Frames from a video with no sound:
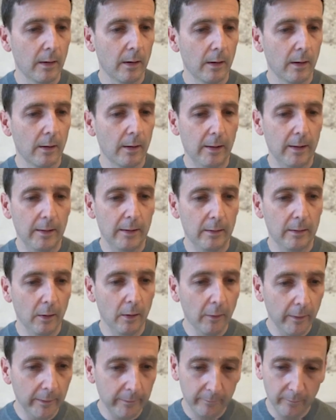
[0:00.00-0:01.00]
In
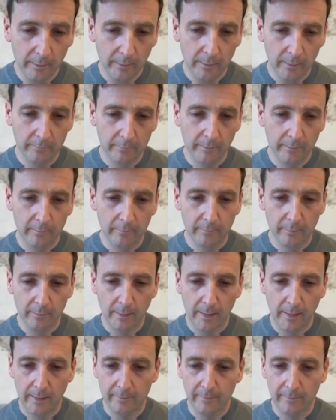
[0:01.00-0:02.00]
lighting, I tend to
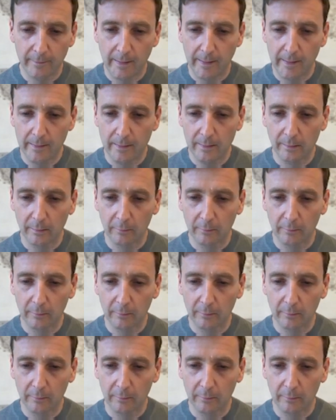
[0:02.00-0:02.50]
add a little